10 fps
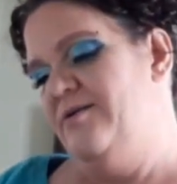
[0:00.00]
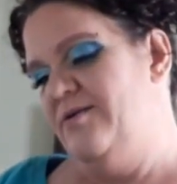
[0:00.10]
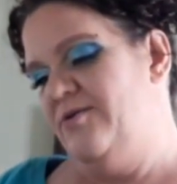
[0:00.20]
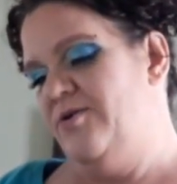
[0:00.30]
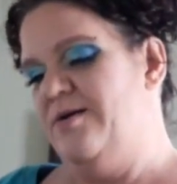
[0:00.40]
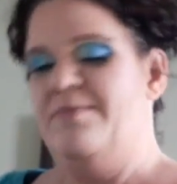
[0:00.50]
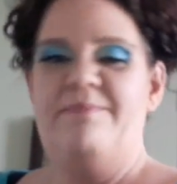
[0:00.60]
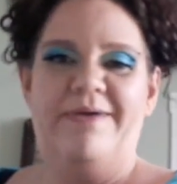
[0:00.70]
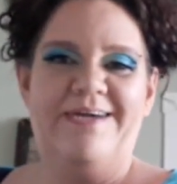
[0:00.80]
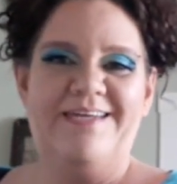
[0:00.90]
cooking my
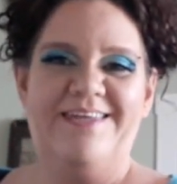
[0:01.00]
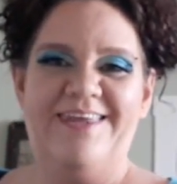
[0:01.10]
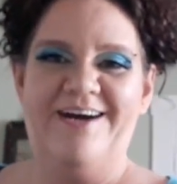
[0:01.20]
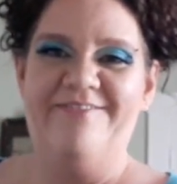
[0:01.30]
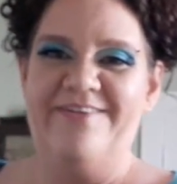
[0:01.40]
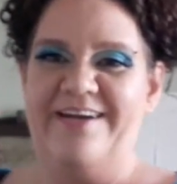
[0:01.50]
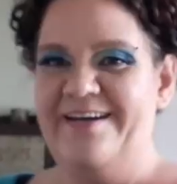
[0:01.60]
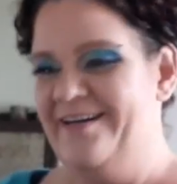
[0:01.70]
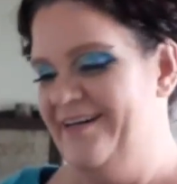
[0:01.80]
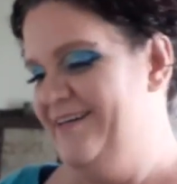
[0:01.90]
bacon in the oven.
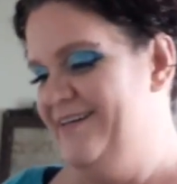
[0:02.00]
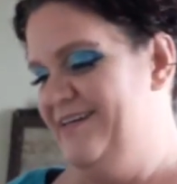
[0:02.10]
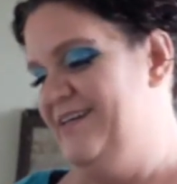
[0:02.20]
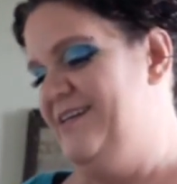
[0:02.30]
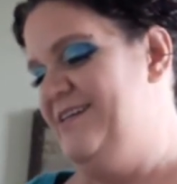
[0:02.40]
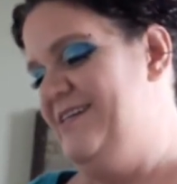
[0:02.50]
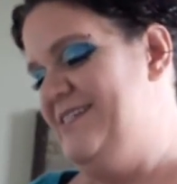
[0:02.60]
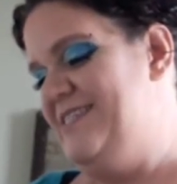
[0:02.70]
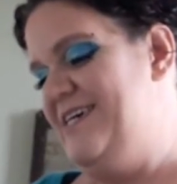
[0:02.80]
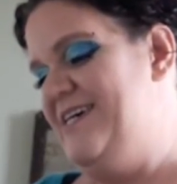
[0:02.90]

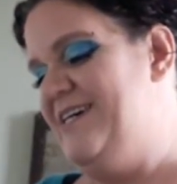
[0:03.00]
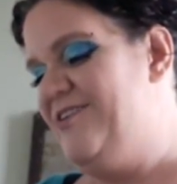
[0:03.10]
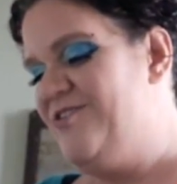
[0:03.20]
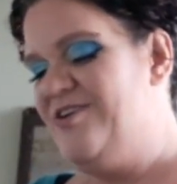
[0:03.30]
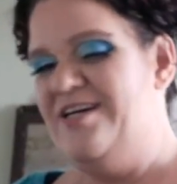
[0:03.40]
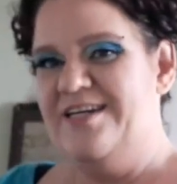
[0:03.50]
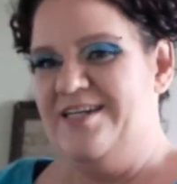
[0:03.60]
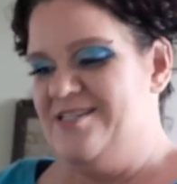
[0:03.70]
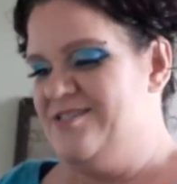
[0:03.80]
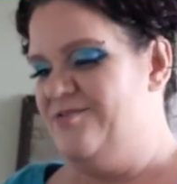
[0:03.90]
It
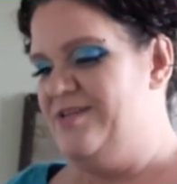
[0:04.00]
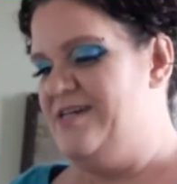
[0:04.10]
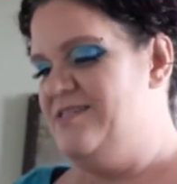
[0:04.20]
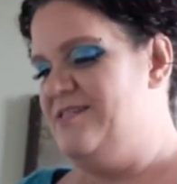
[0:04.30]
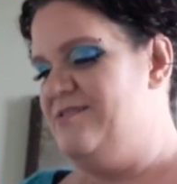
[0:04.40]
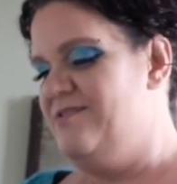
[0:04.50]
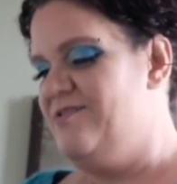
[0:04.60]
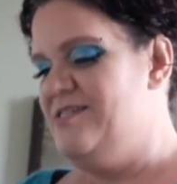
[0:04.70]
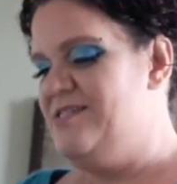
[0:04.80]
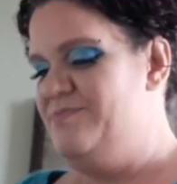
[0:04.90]
gets so nice and
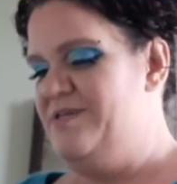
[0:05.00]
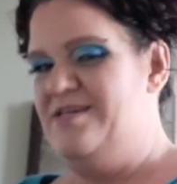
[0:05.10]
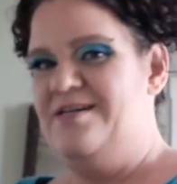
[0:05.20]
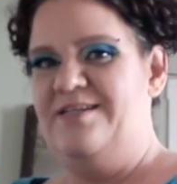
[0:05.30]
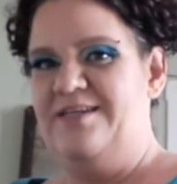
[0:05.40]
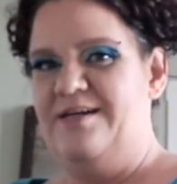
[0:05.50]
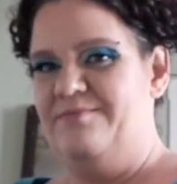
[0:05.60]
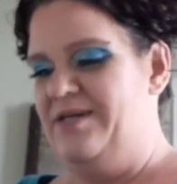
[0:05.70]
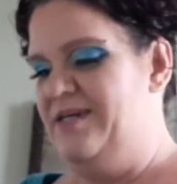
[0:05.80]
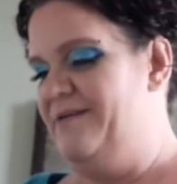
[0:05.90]
crispy and yummy.